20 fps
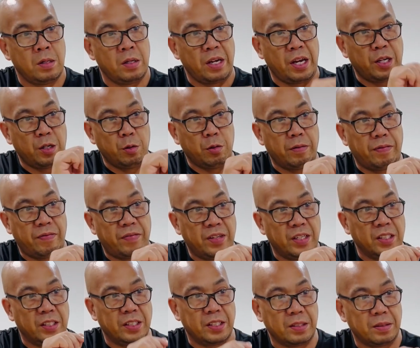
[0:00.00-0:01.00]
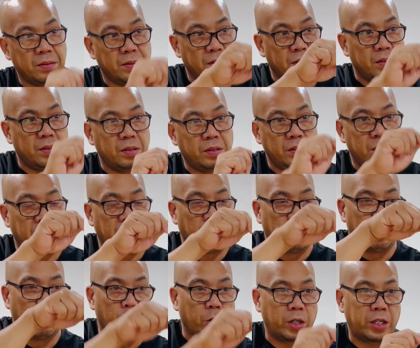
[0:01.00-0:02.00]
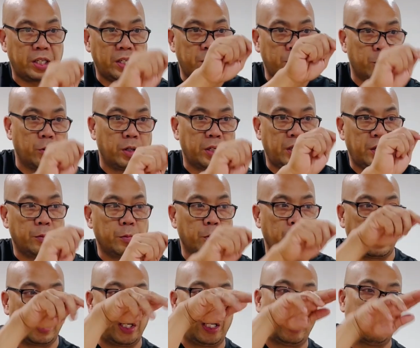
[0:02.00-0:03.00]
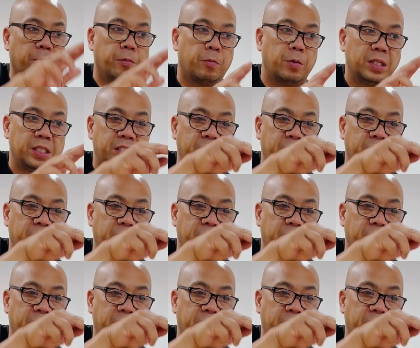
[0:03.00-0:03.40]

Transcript: And you'll feel it. You're gonna work it, and once